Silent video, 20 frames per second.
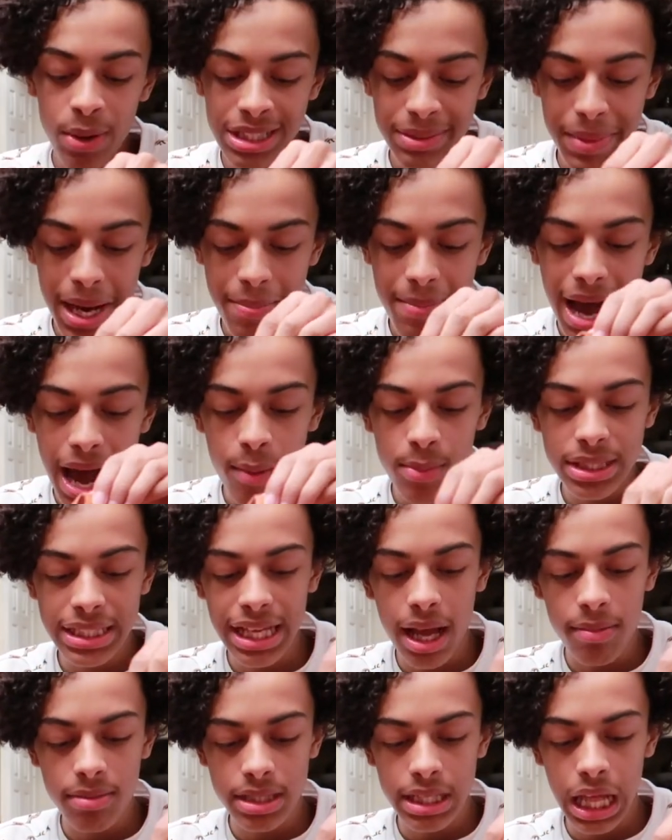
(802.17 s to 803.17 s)
my mom would
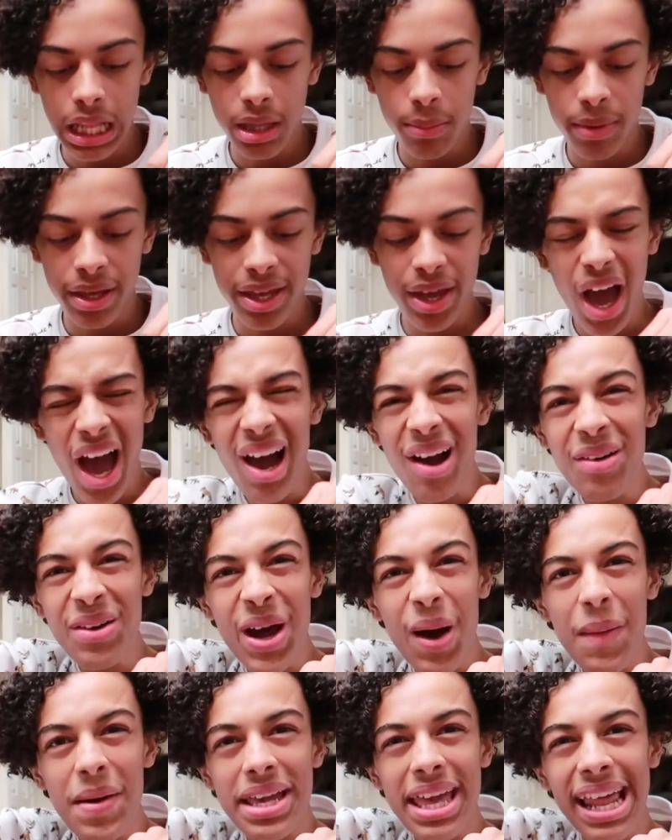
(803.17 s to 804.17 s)
telling me, I don't
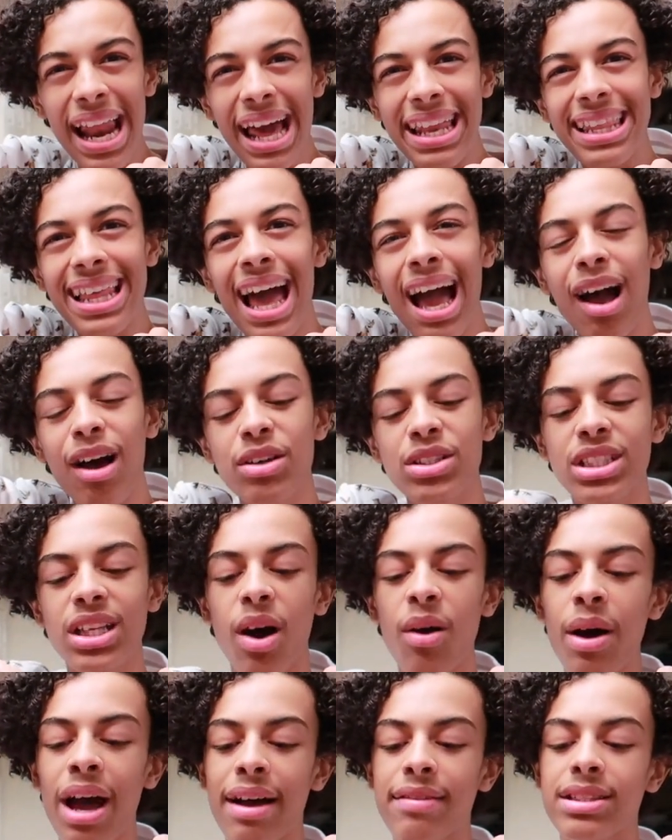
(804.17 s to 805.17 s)
know, get out of the house,
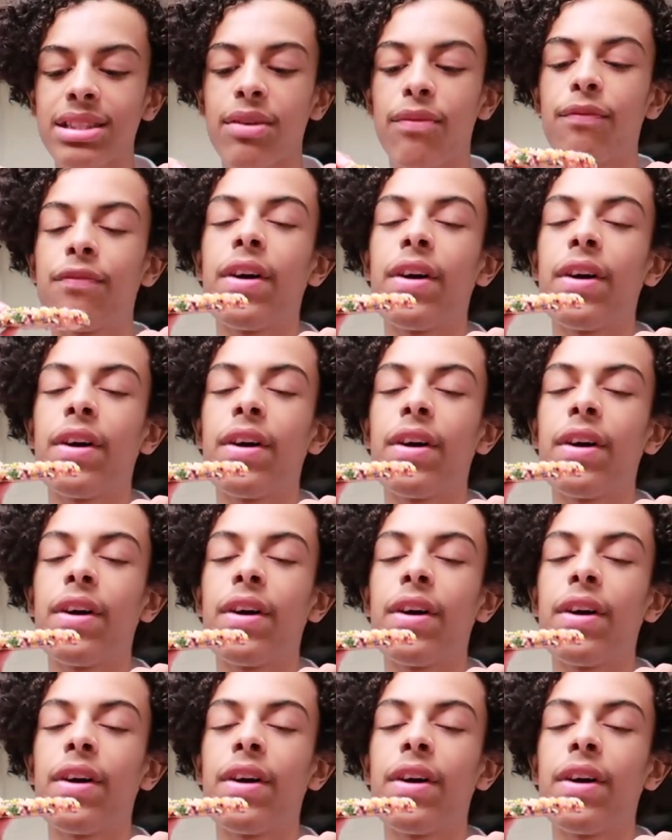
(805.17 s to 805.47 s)
go have some